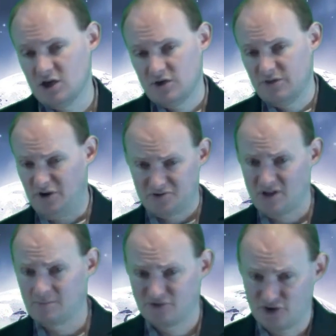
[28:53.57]
There are
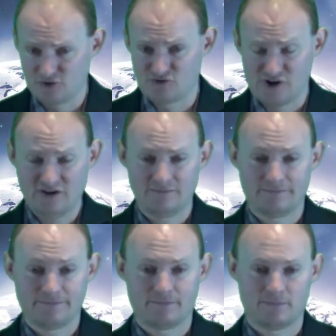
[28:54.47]
some children,
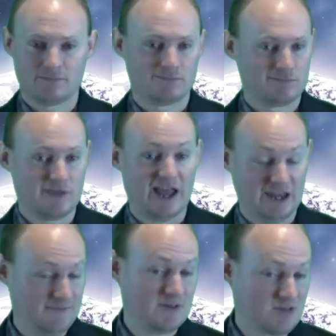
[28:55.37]
and
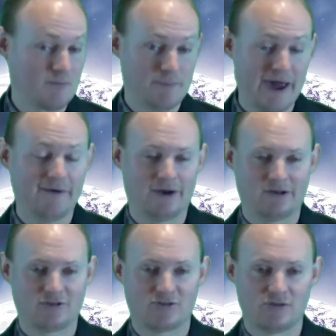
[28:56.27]
even some
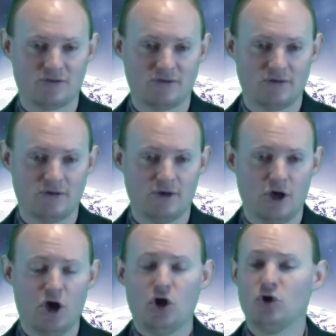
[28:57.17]
parents,
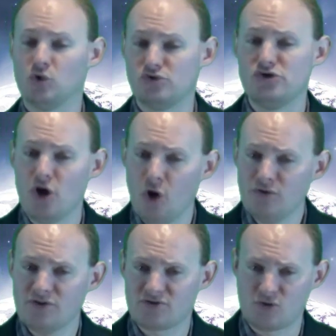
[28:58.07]
who know
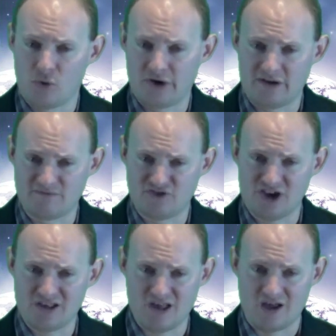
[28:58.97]
the story of
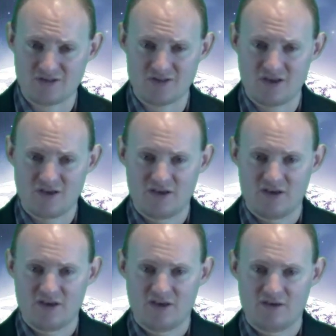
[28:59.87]
Jesus,
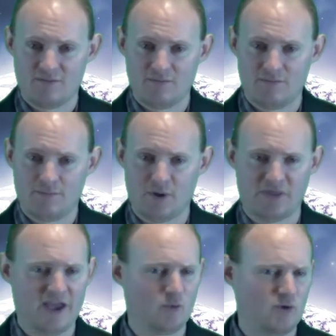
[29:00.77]
but
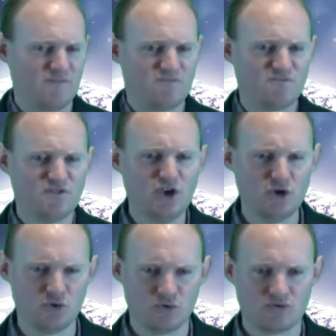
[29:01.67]
they
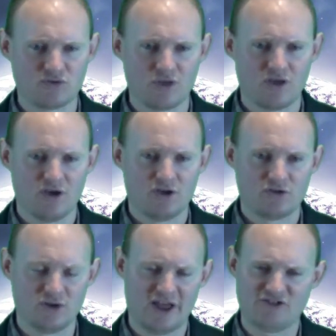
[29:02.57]
refuse
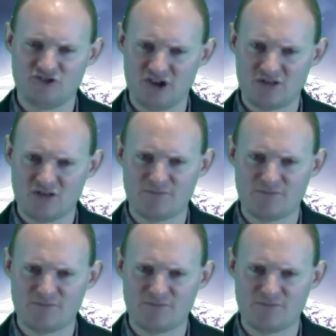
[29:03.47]
to let Jesus